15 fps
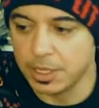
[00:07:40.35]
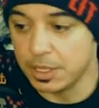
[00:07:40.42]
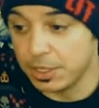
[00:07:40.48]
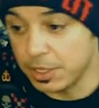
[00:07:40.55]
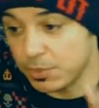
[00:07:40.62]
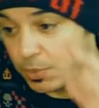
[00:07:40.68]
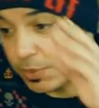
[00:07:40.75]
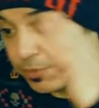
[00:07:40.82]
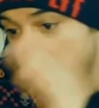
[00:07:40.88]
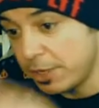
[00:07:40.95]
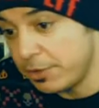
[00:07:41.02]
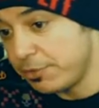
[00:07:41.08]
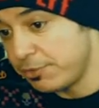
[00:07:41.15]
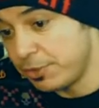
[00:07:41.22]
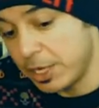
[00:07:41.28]
This was
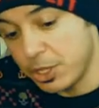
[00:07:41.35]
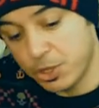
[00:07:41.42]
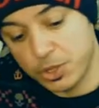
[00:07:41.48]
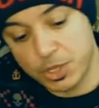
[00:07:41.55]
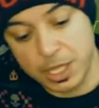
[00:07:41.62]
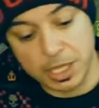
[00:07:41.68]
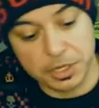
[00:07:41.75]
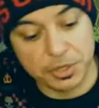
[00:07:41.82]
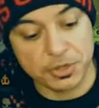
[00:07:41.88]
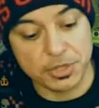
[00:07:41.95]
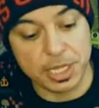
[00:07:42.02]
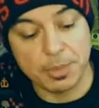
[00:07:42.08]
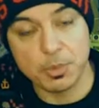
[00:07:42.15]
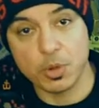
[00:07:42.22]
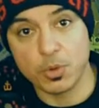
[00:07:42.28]
very fresh, and the
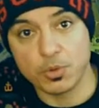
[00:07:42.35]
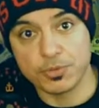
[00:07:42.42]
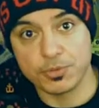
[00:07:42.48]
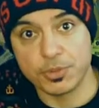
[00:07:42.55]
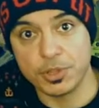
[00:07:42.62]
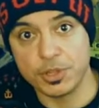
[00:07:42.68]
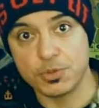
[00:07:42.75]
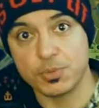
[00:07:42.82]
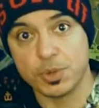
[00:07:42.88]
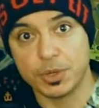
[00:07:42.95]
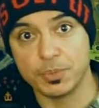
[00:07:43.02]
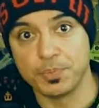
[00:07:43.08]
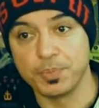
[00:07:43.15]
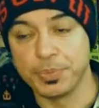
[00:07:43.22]
same goes for this one.